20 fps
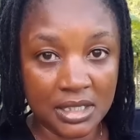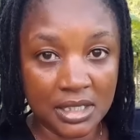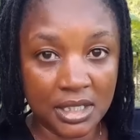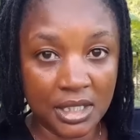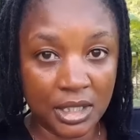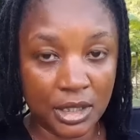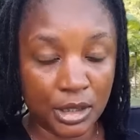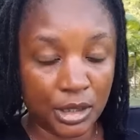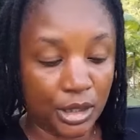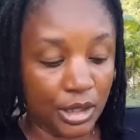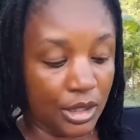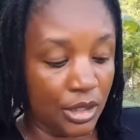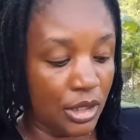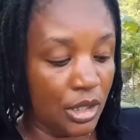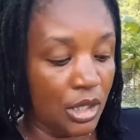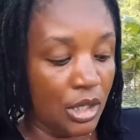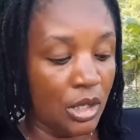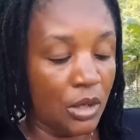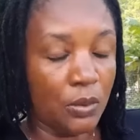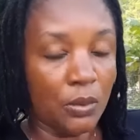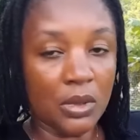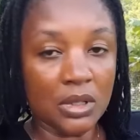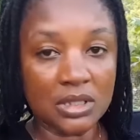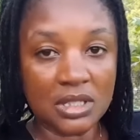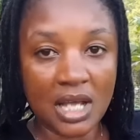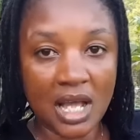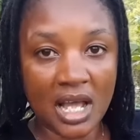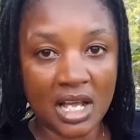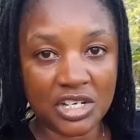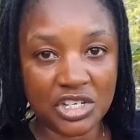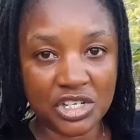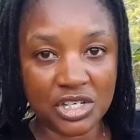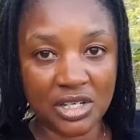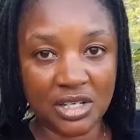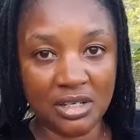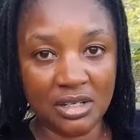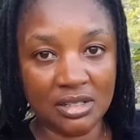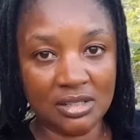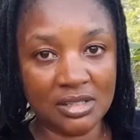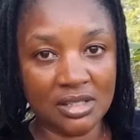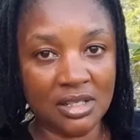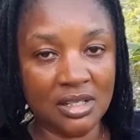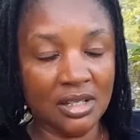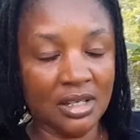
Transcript: here. What ash is